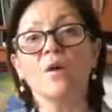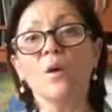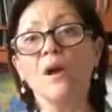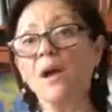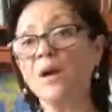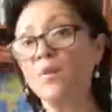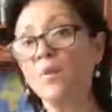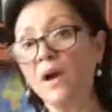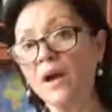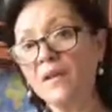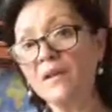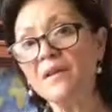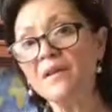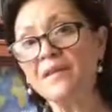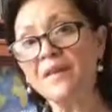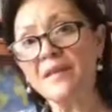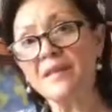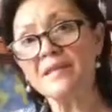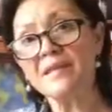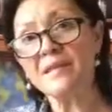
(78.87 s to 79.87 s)
And one of the
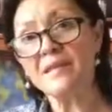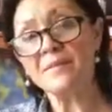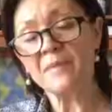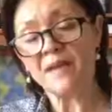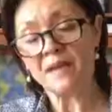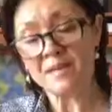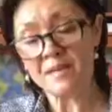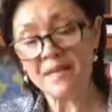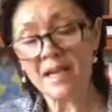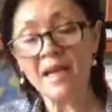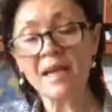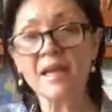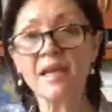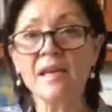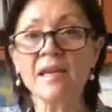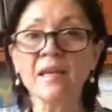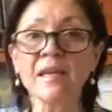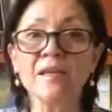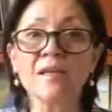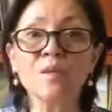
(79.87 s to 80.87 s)
things they may say
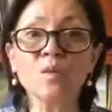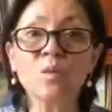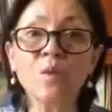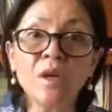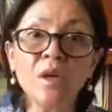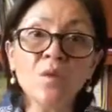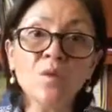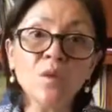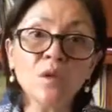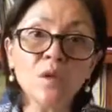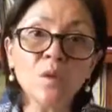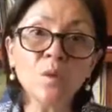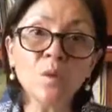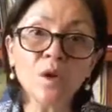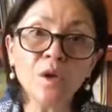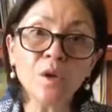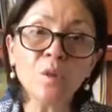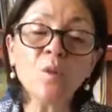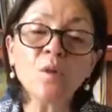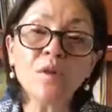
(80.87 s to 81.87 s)
is, we will
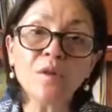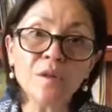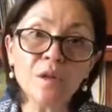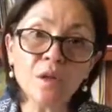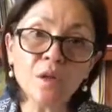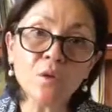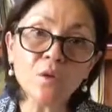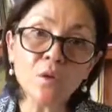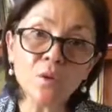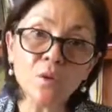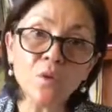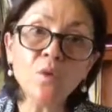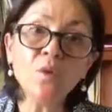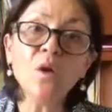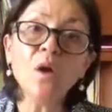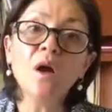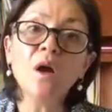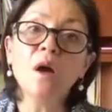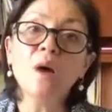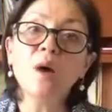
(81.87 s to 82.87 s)
work with you